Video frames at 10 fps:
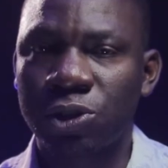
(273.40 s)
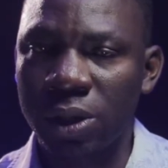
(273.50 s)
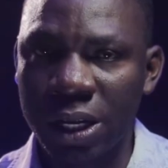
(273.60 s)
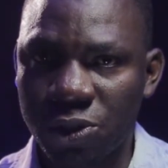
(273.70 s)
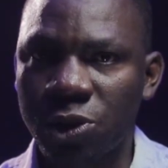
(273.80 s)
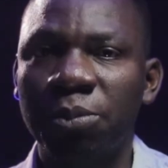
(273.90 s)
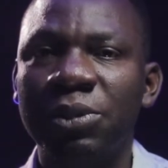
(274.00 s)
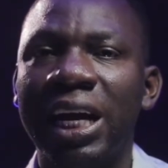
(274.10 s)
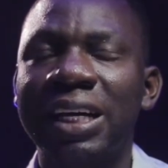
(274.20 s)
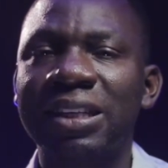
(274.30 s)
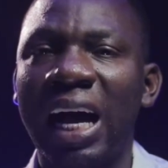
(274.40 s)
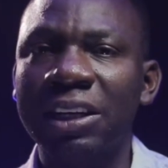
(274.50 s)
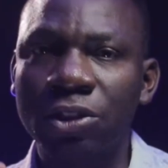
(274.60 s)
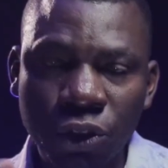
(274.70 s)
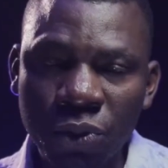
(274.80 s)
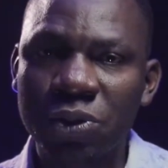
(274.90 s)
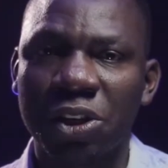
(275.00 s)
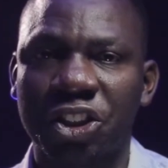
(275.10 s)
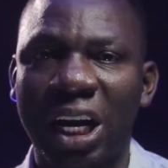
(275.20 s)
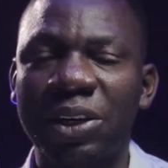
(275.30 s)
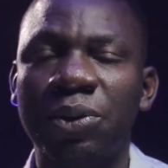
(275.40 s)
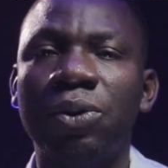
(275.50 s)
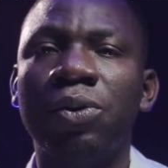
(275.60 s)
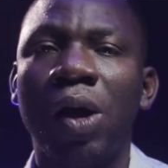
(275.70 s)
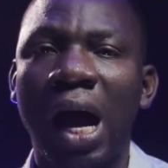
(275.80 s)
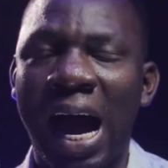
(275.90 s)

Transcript: a subject and use the shadow